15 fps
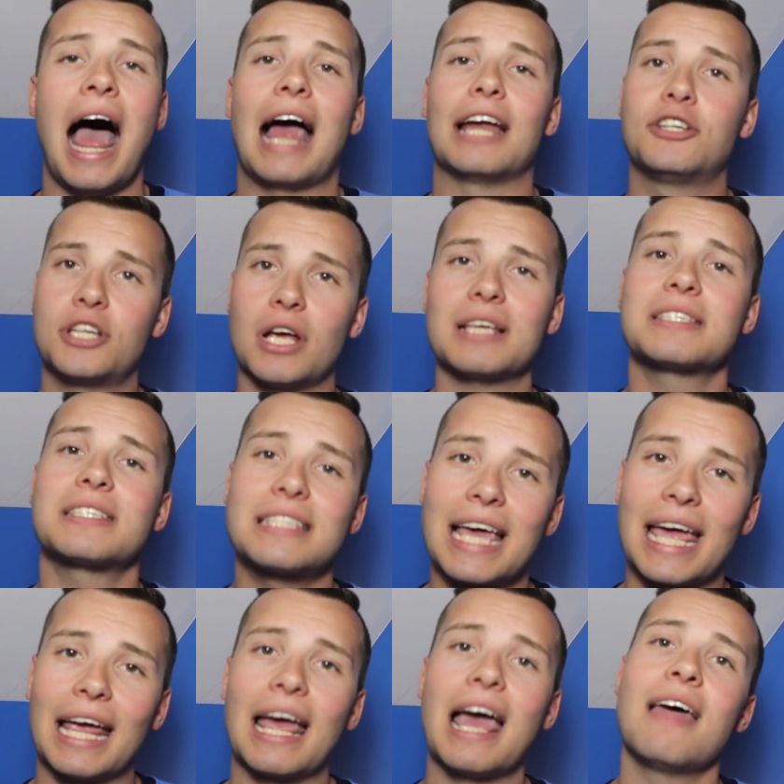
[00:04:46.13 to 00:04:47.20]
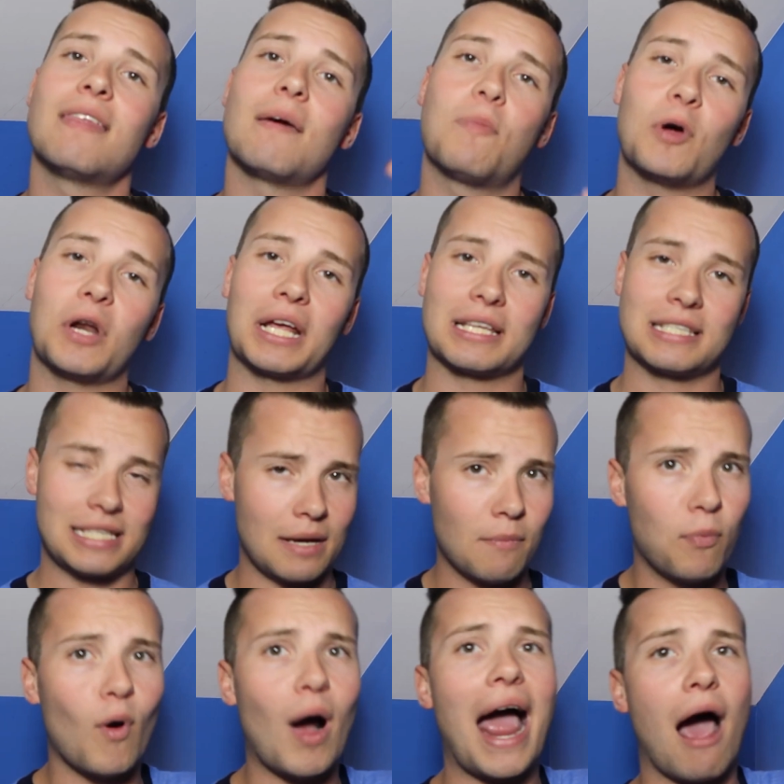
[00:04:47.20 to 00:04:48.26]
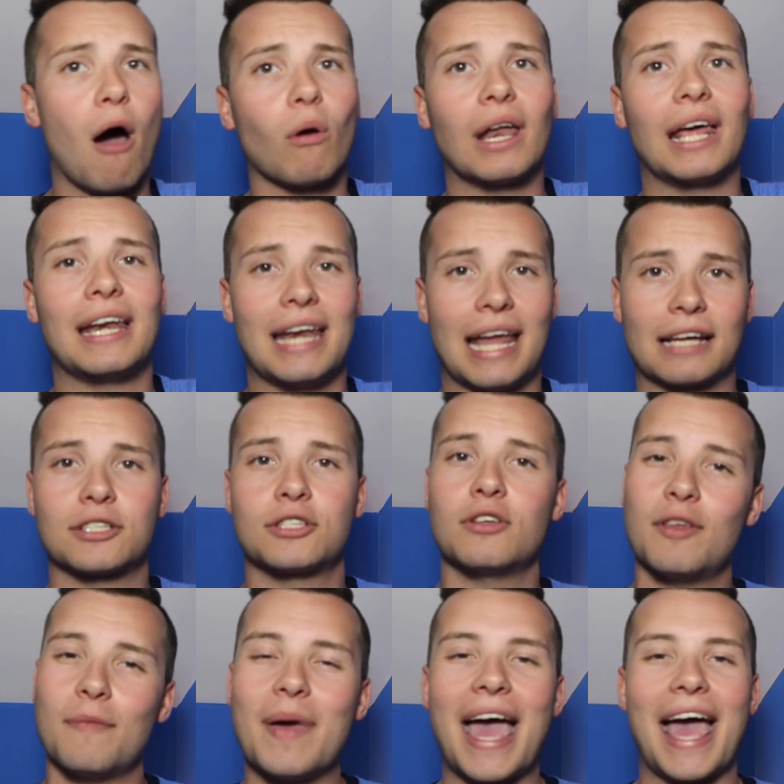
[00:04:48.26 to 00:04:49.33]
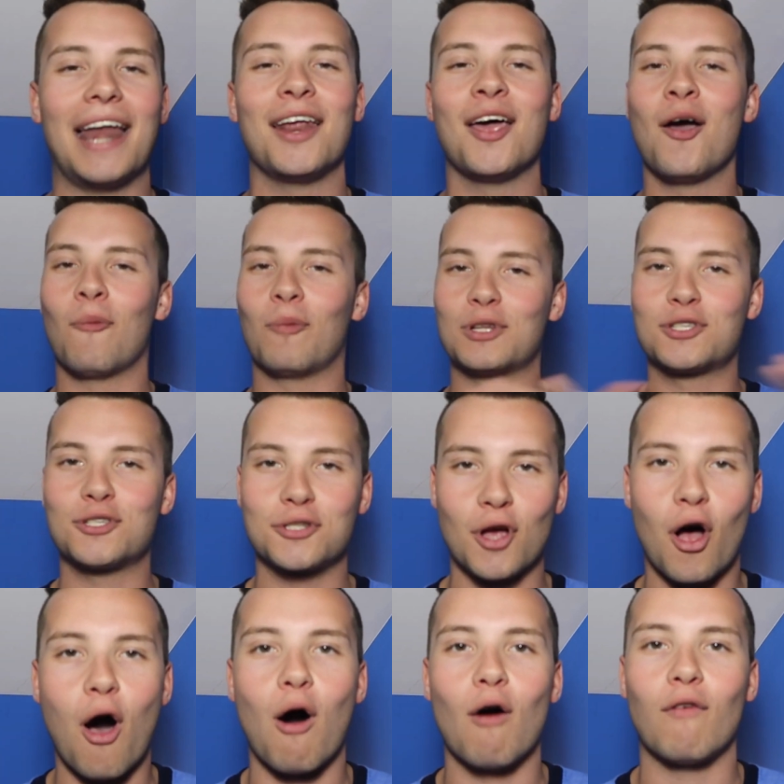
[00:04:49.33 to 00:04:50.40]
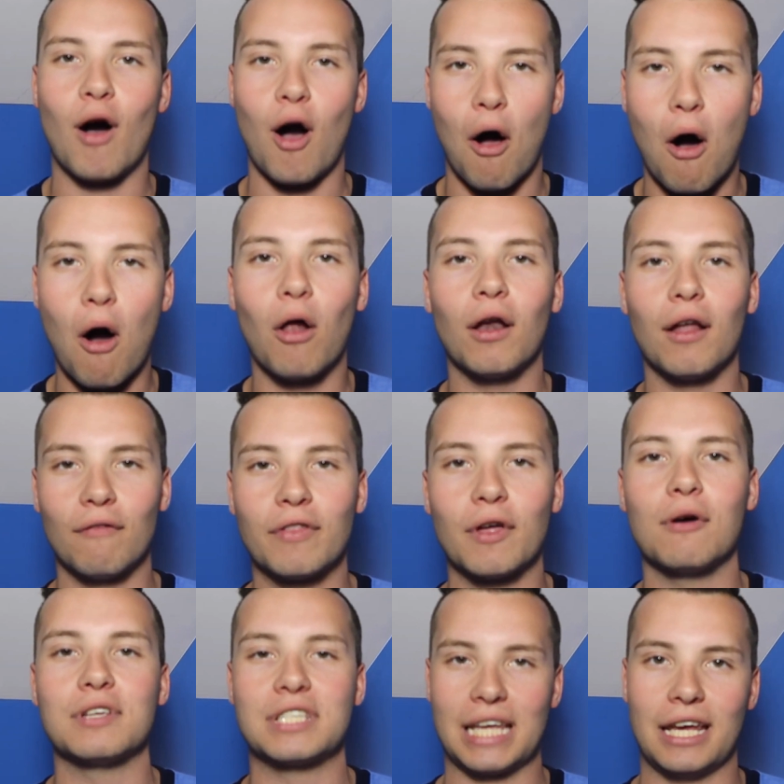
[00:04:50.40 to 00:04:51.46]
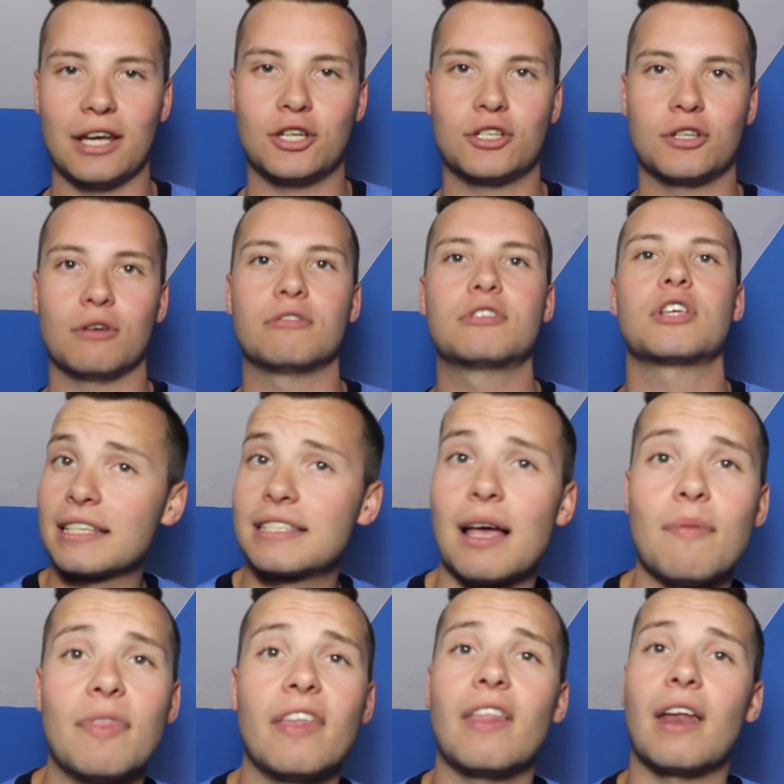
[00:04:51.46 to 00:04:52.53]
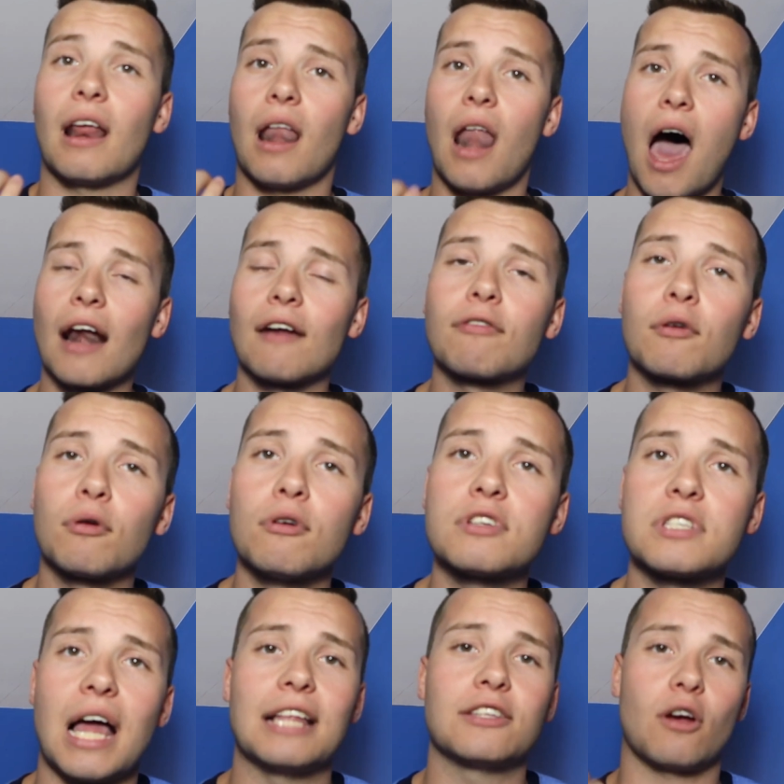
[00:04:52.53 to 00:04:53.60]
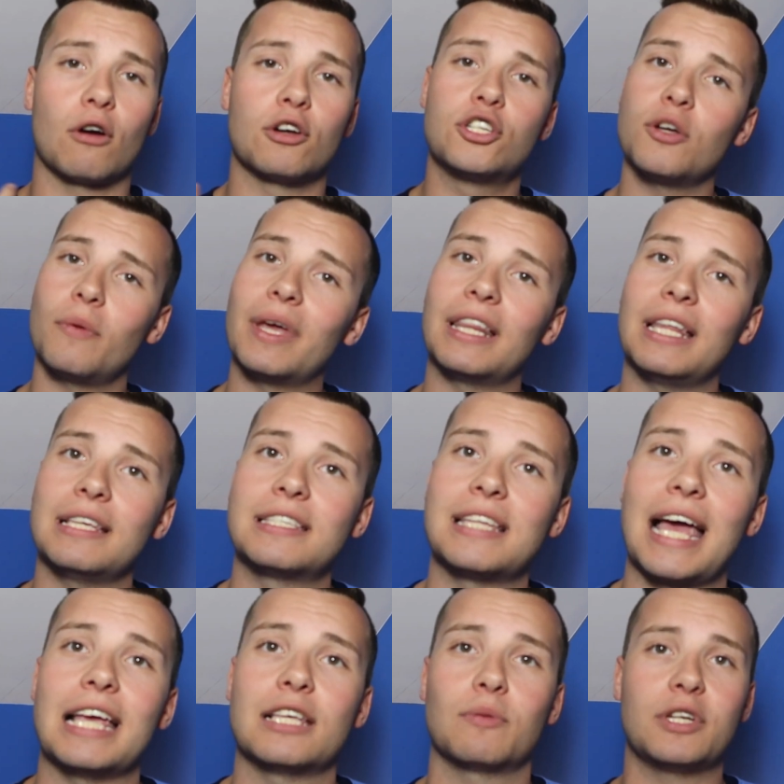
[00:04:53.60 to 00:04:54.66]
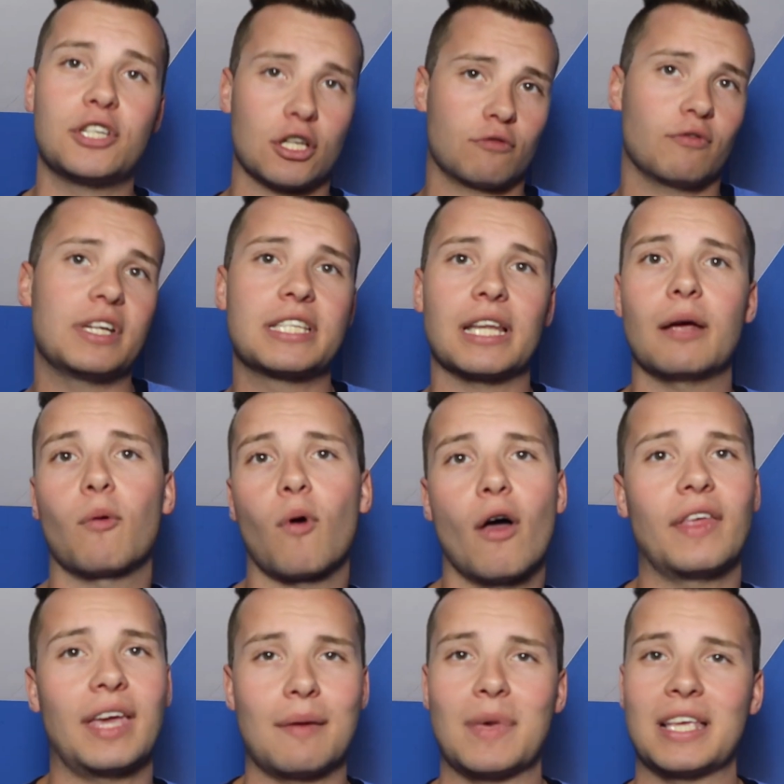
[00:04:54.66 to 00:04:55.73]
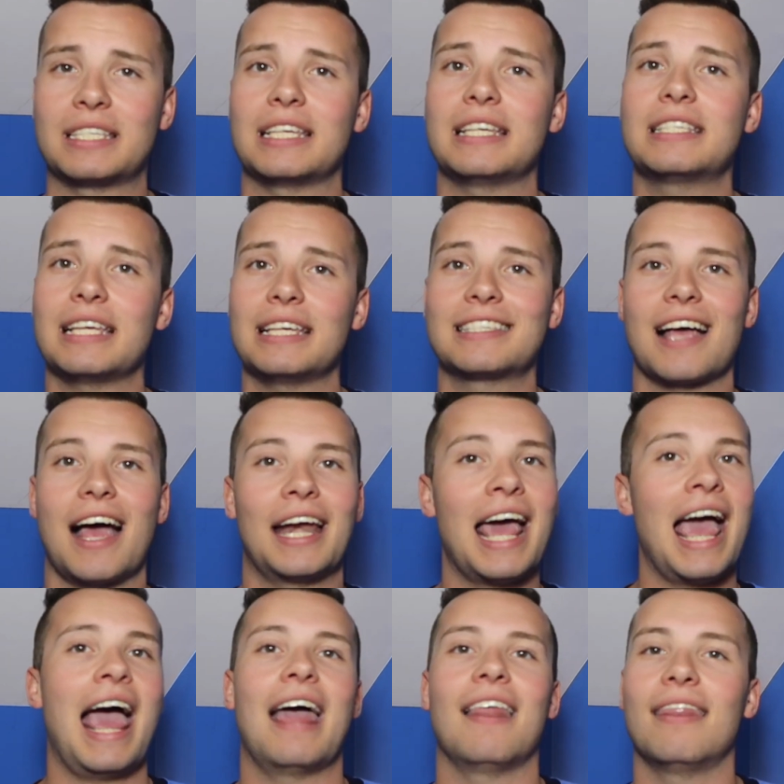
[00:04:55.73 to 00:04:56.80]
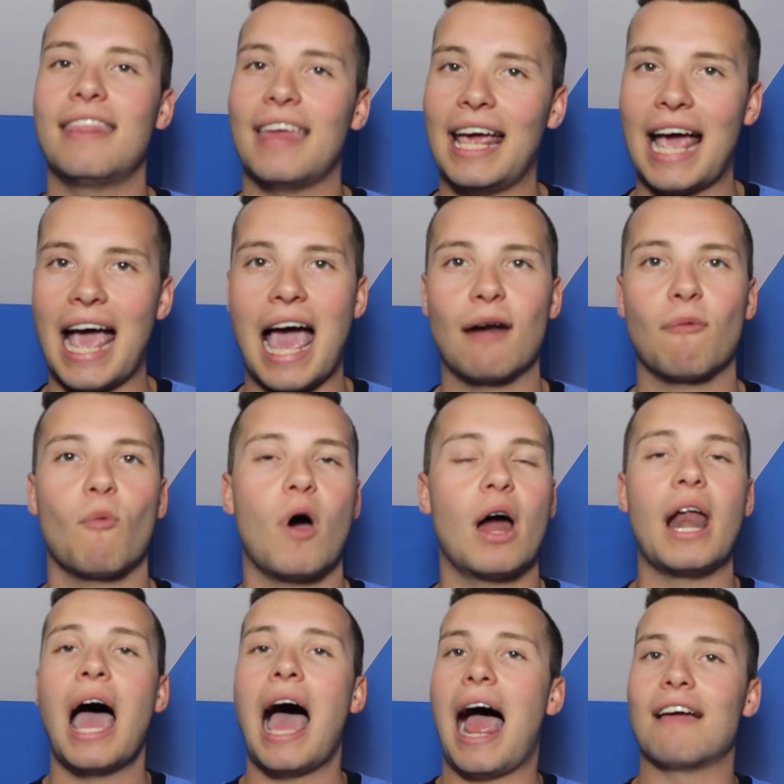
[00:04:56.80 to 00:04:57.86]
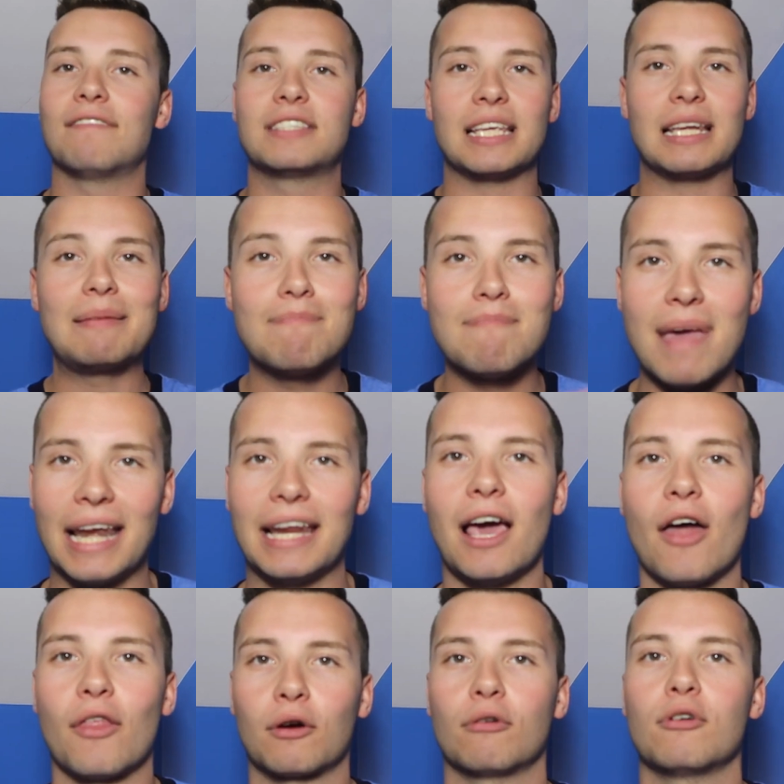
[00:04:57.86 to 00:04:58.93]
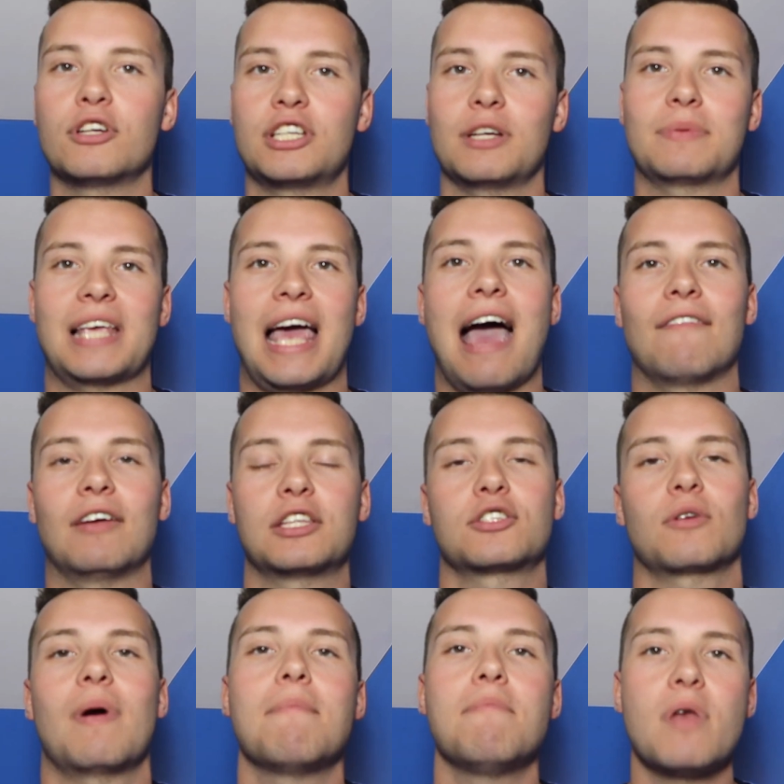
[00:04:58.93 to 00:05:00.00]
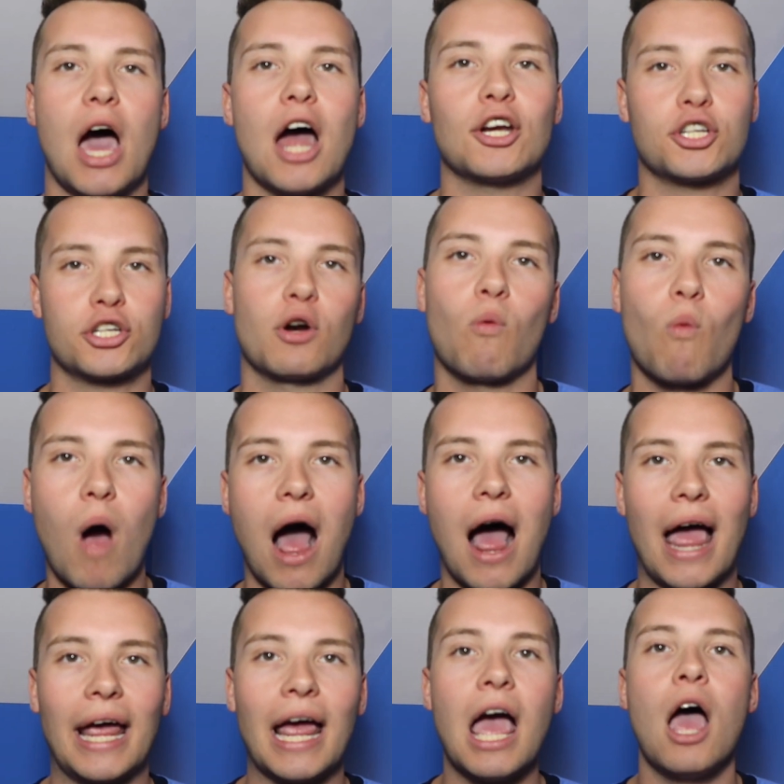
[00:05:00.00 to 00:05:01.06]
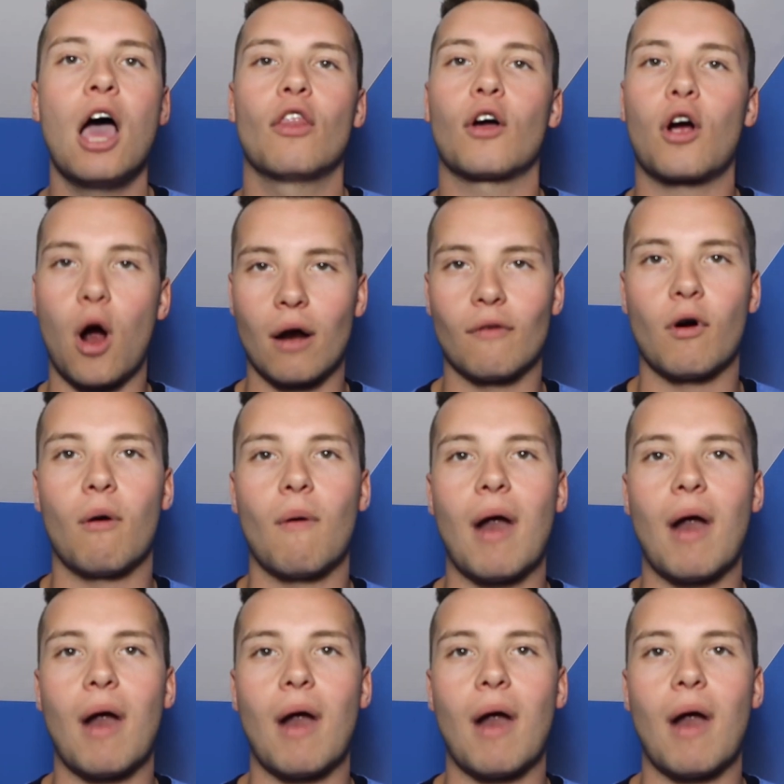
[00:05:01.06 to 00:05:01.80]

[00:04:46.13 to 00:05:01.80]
I just think that putting a simple outlet next to the bed would solve all of those issues. This is something that a lot of cruise lines are doing these days. We just recently were on the MSC Seaside and they had one. I've seen many other cruise ships have it, so I'm not sure why the Carnival